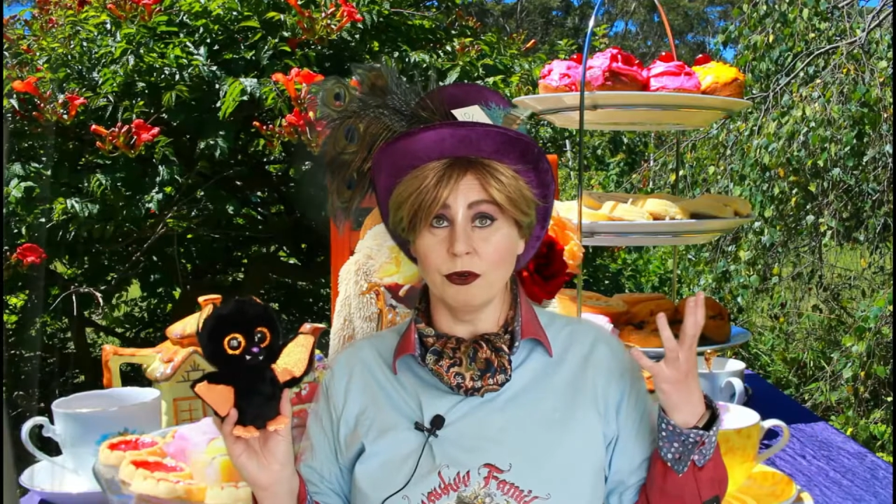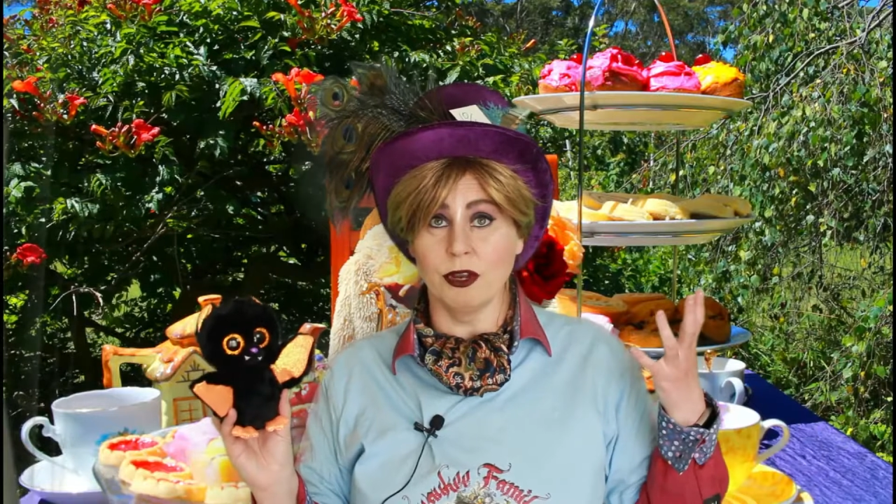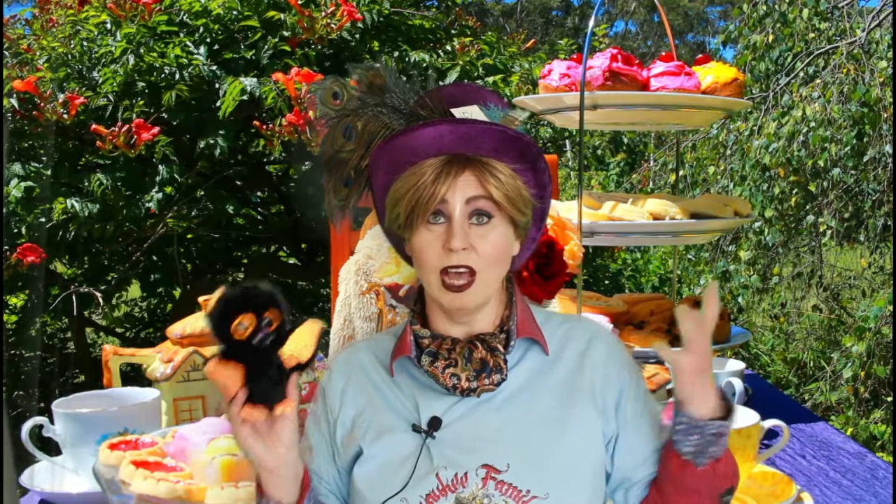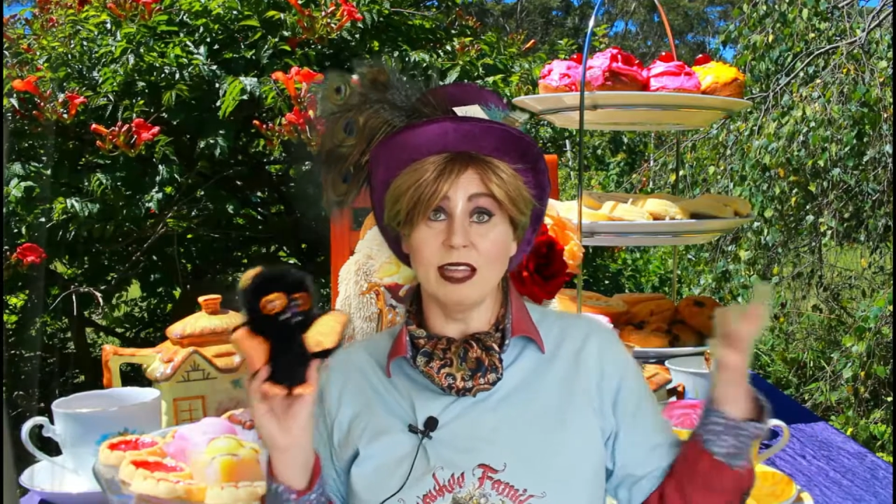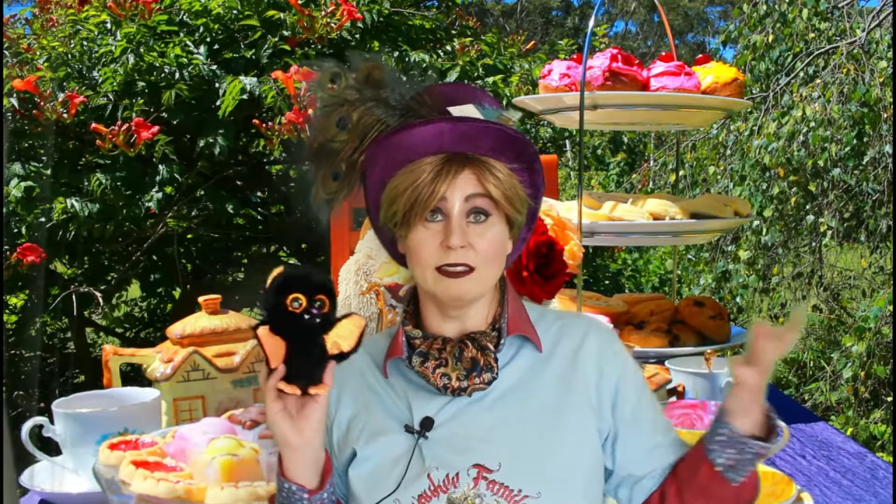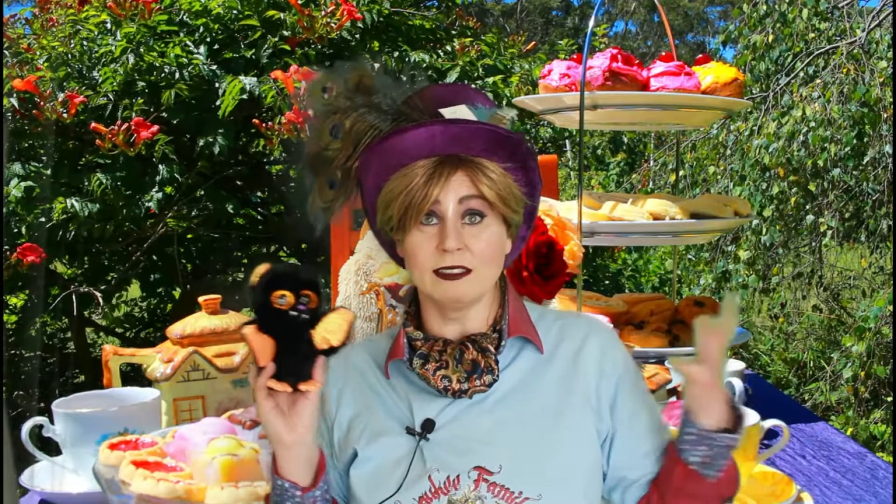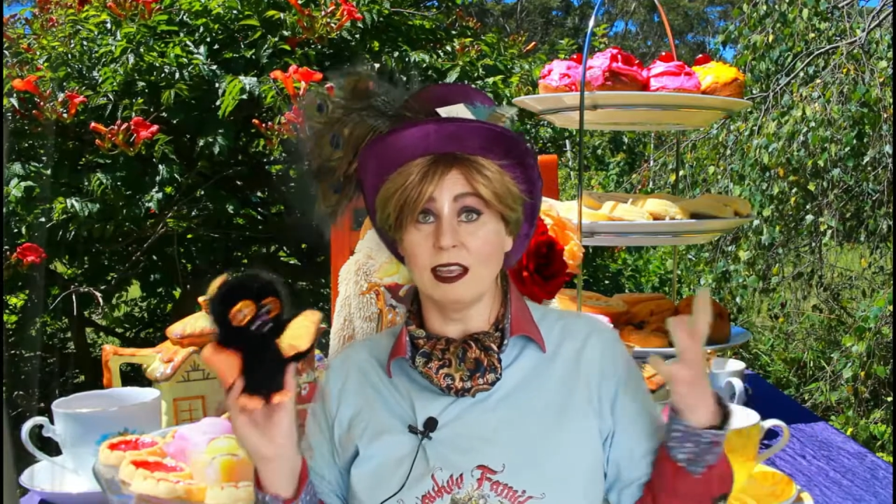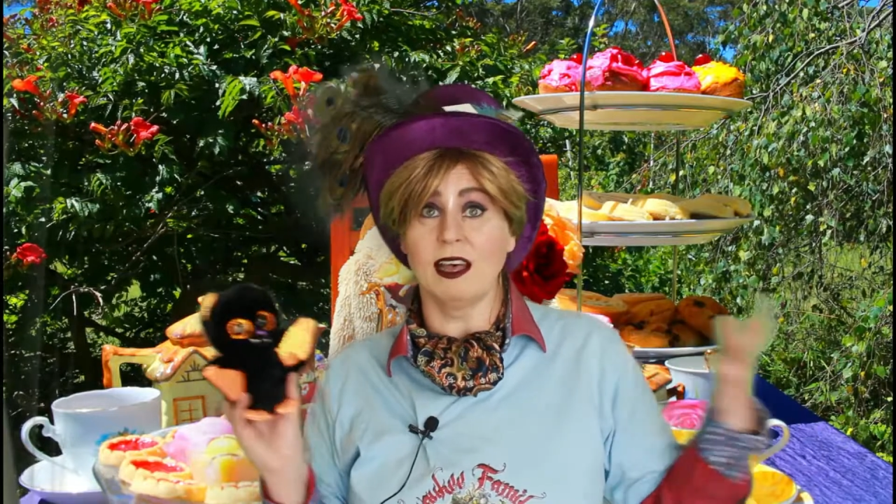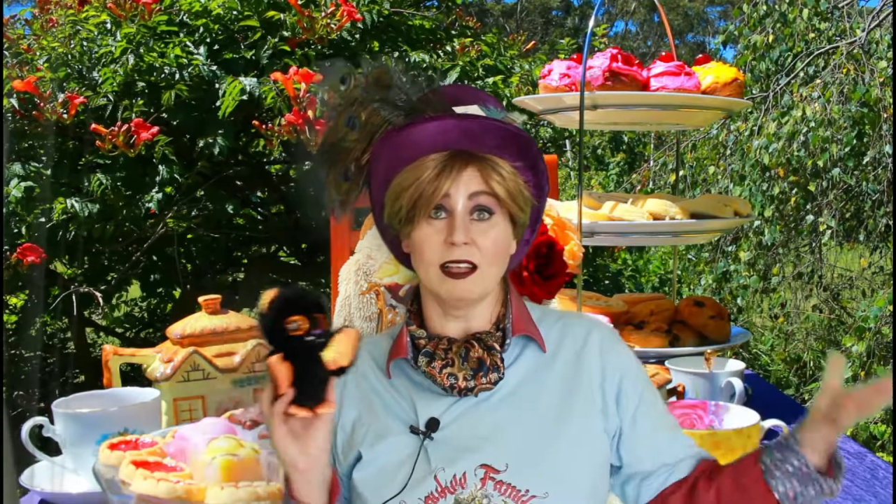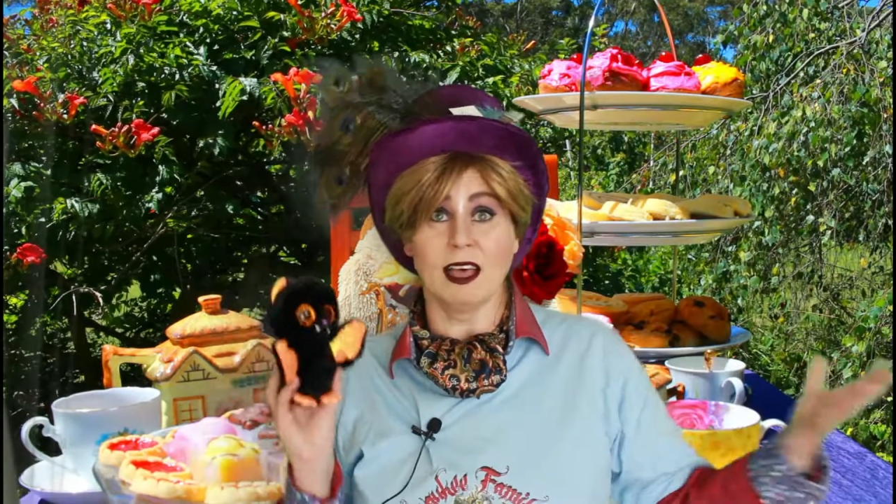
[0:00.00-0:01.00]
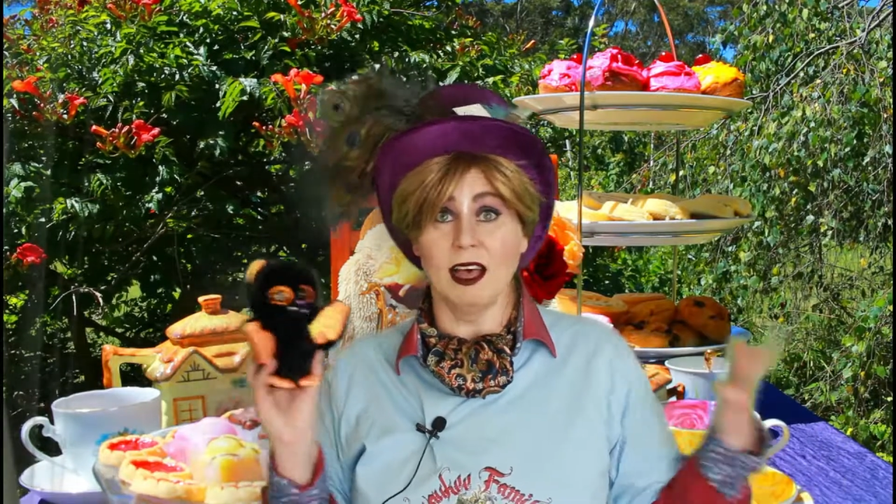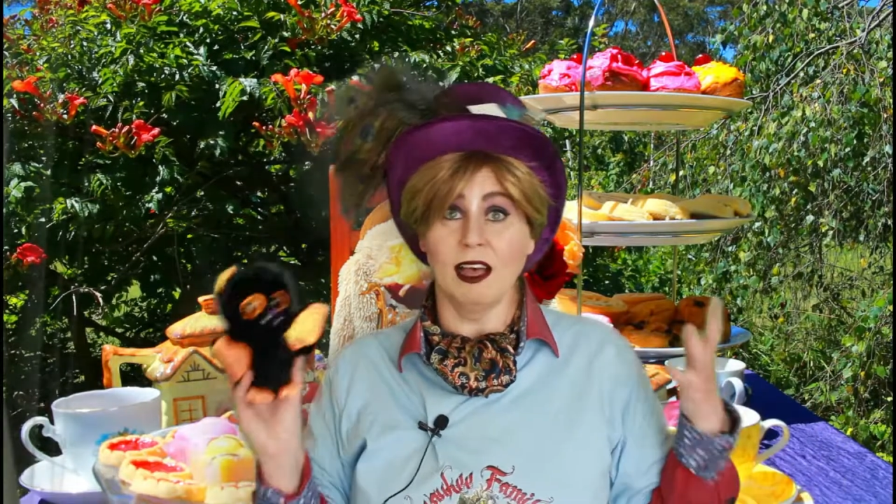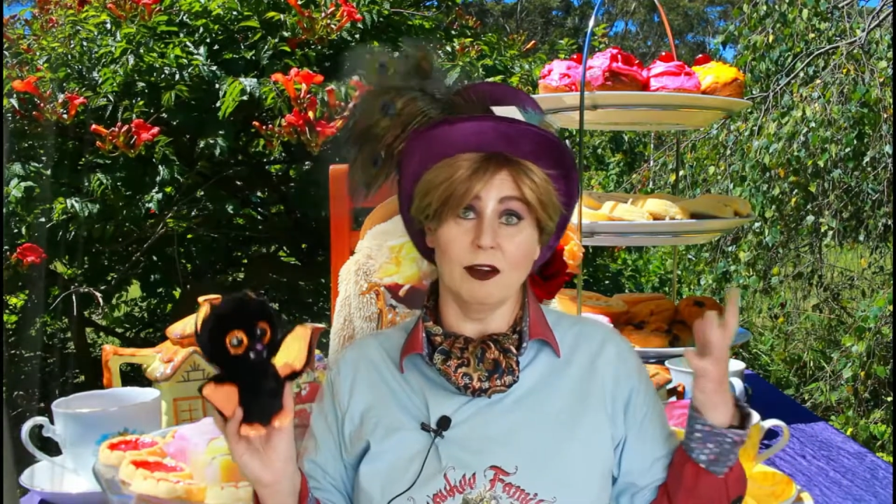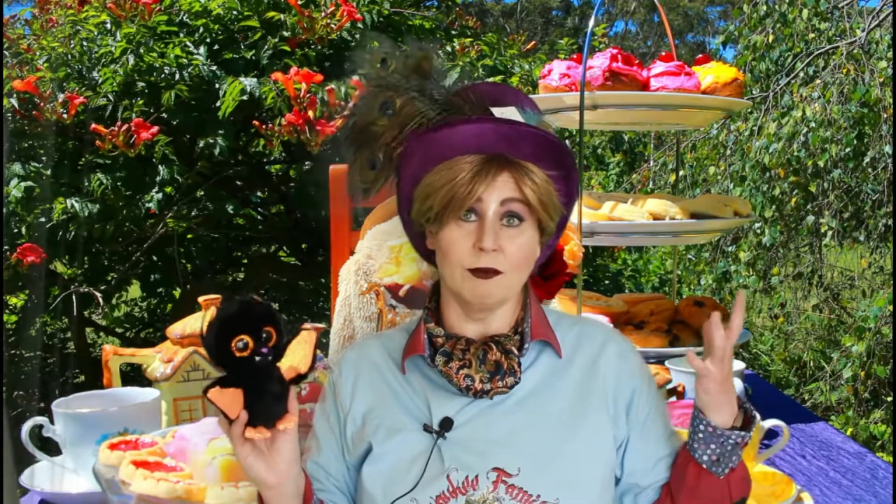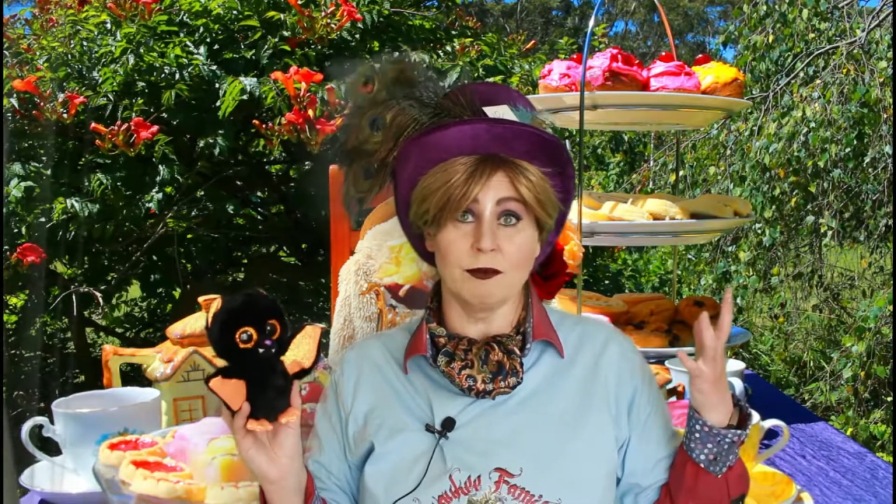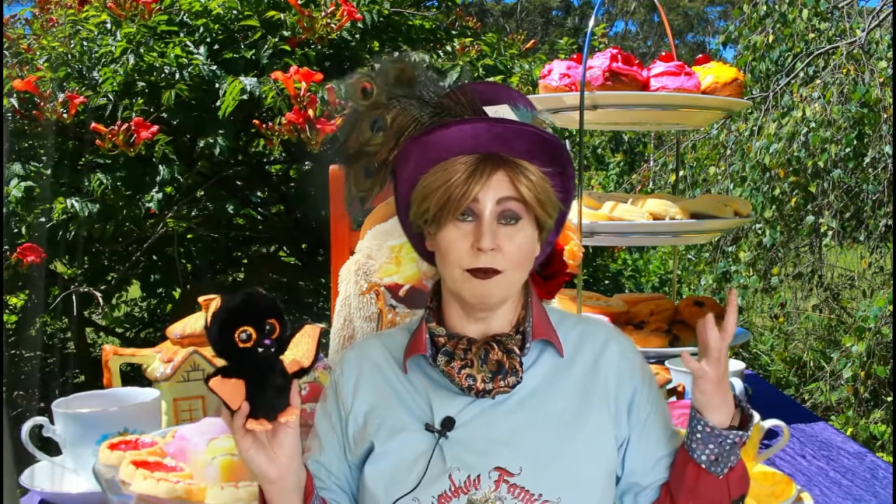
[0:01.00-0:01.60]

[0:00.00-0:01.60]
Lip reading: light and dark are